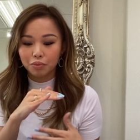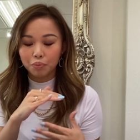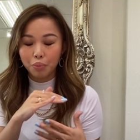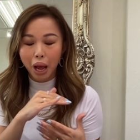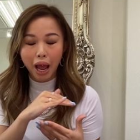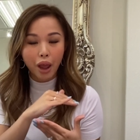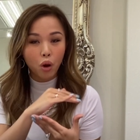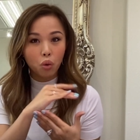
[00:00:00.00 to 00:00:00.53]

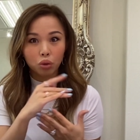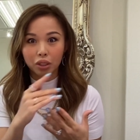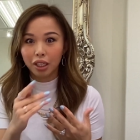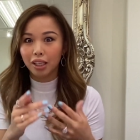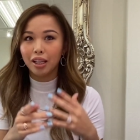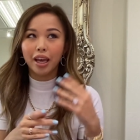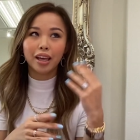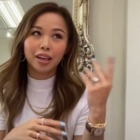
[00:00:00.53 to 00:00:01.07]
by
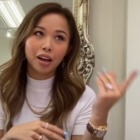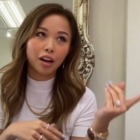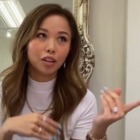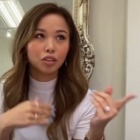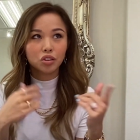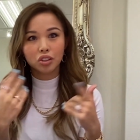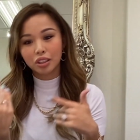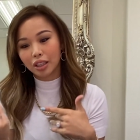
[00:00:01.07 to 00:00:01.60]
only like
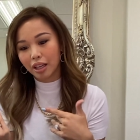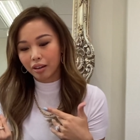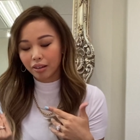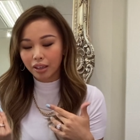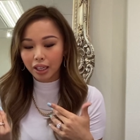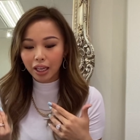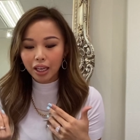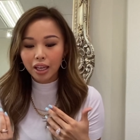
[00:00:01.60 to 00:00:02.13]
color
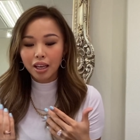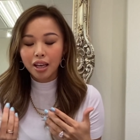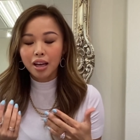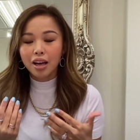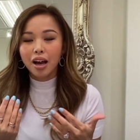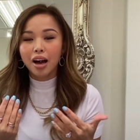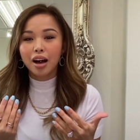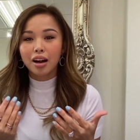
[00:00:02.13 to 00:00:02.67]
clarity.
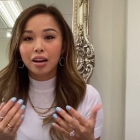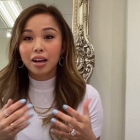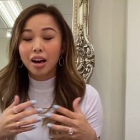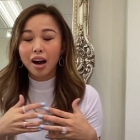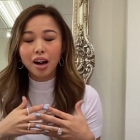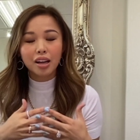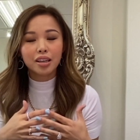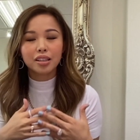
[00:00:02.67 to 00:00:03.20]
Uh,
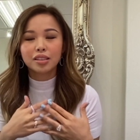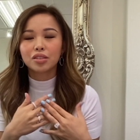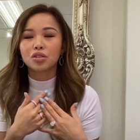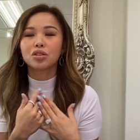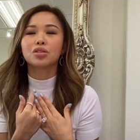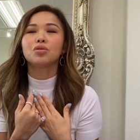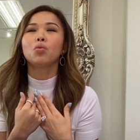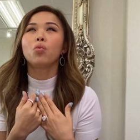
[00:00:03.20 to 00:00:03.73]
cut is
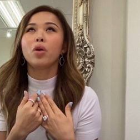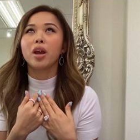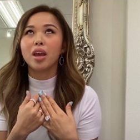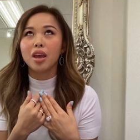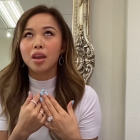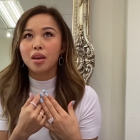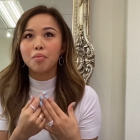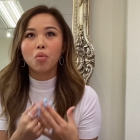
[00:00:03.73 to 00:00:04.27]
just
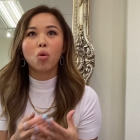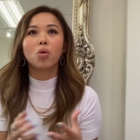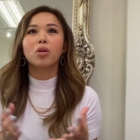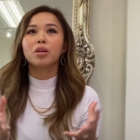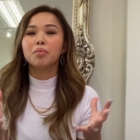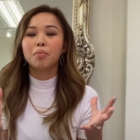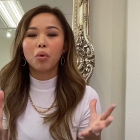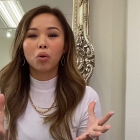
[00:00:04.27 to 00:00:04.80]
way more
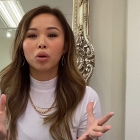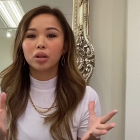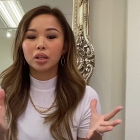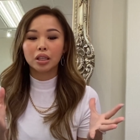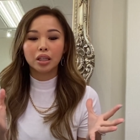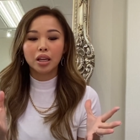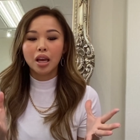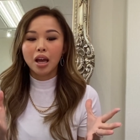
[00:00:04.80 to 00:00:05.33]

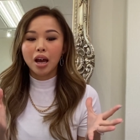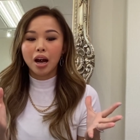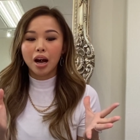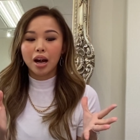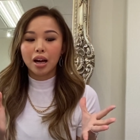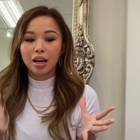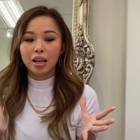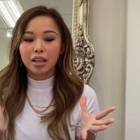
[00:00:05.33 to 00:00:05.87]
important
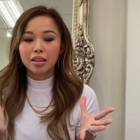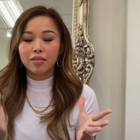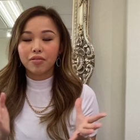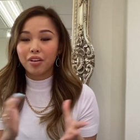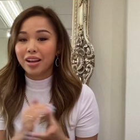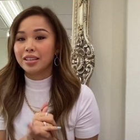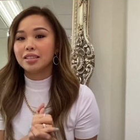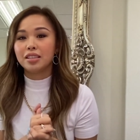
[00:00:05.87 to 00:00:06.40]
uh, in
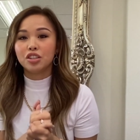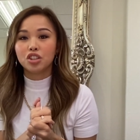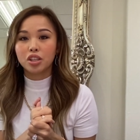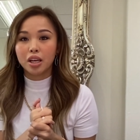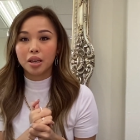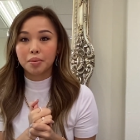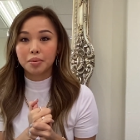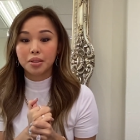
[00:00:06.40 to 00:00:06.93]
fancy
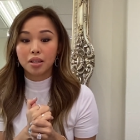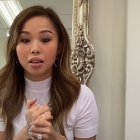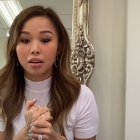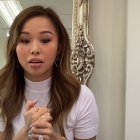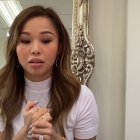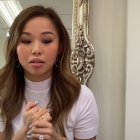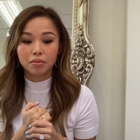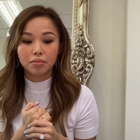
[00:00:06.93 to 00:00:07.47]
shapes.
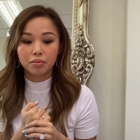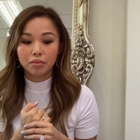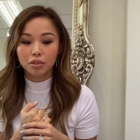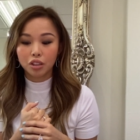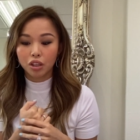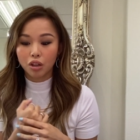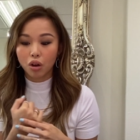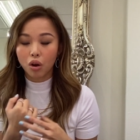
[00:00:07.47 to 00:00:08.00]
Uh,
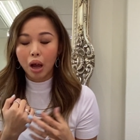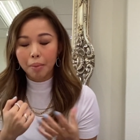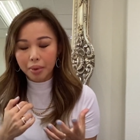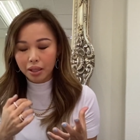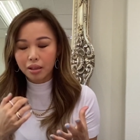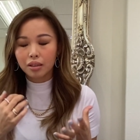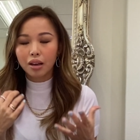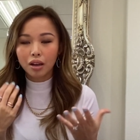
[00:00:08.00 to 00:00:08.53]
you know, I
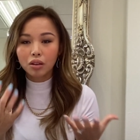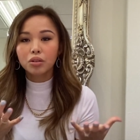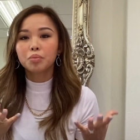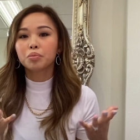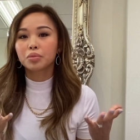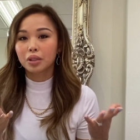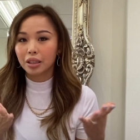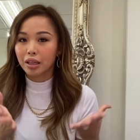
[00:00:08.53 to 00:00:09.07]
mean, color
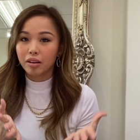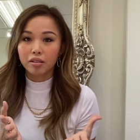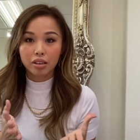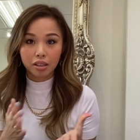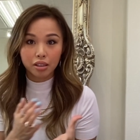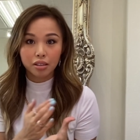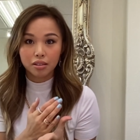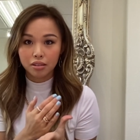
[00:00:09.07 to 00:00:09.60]
and clarity